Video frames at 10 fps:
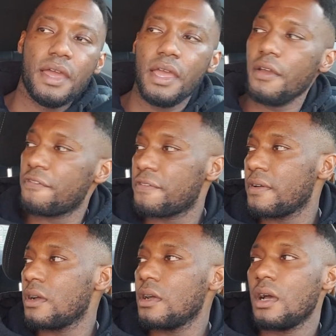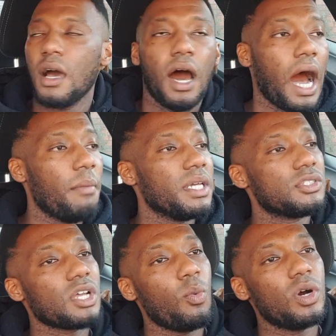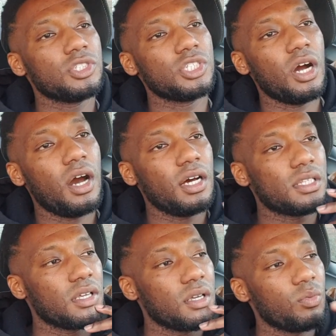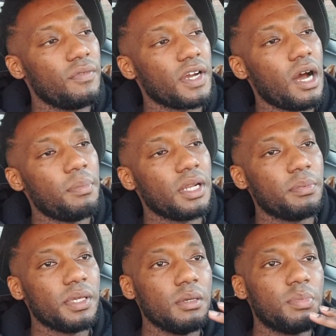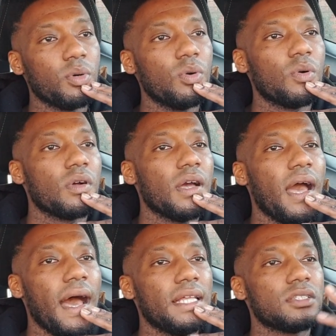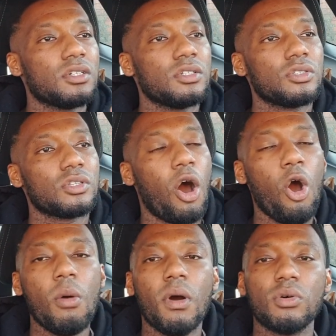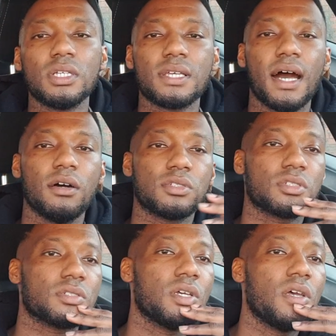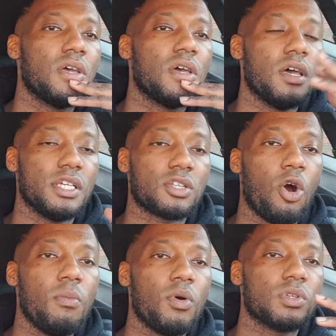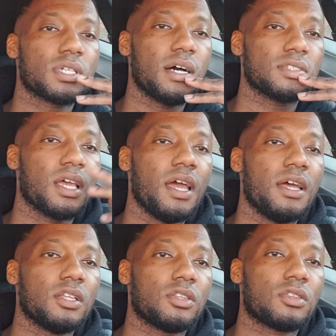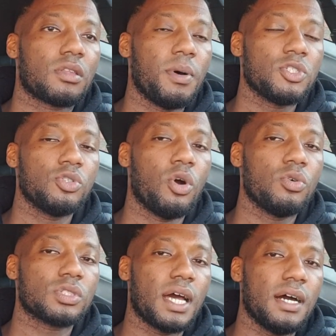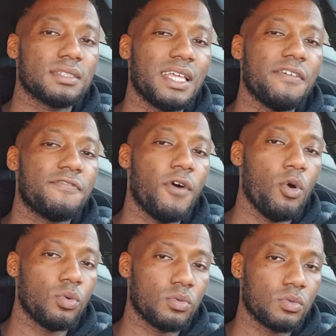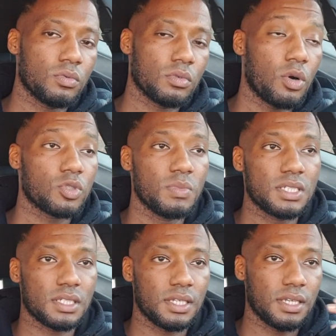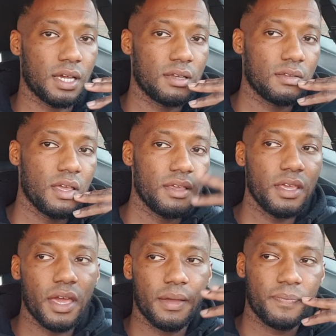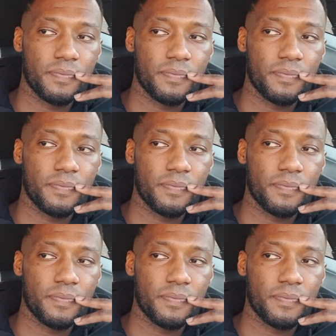if I'm in someone's yard with a couple of people and the homeowner's house, uh, it's the homeowner's house, the person who owns the house, their phone goes missing in that. Yeah,